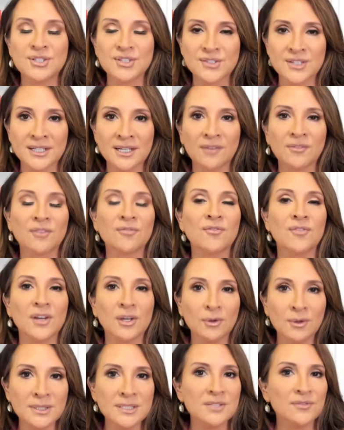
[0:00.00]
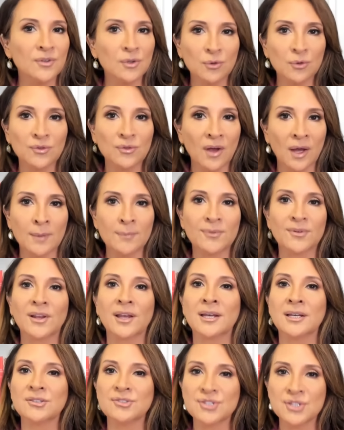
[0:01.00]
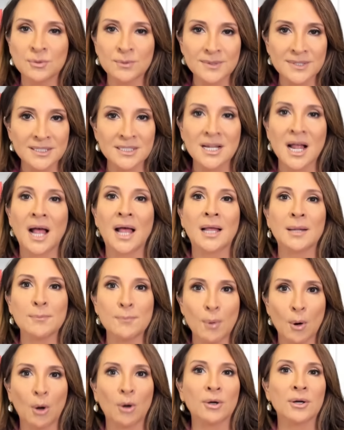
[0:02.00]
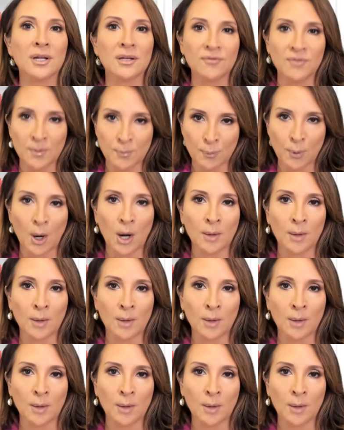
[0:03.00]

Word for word: she's going to have a very difficult time saying she was not part of the